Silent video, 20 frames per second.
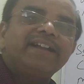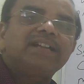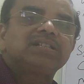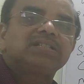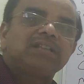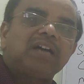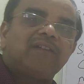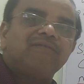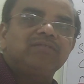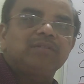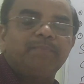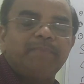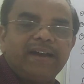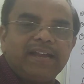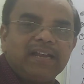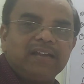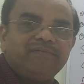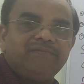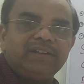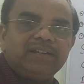soft
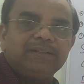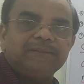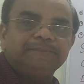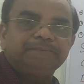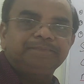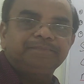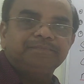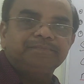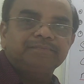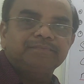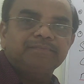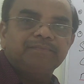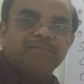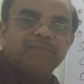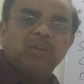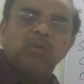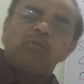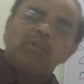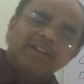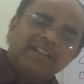paraffin.
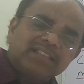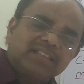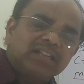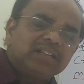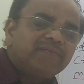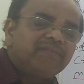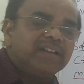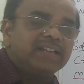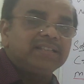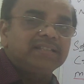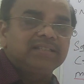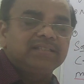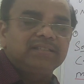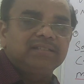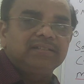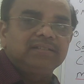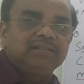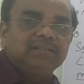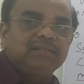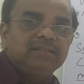What is the
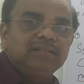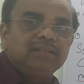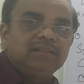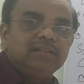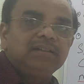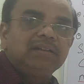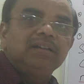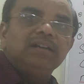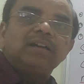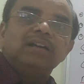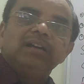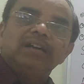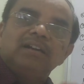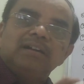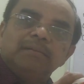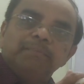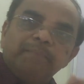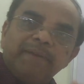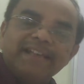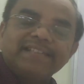difference?
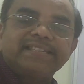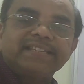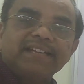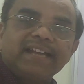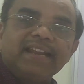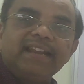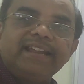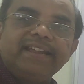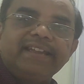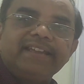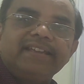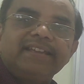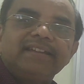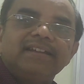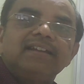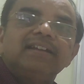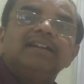Basically,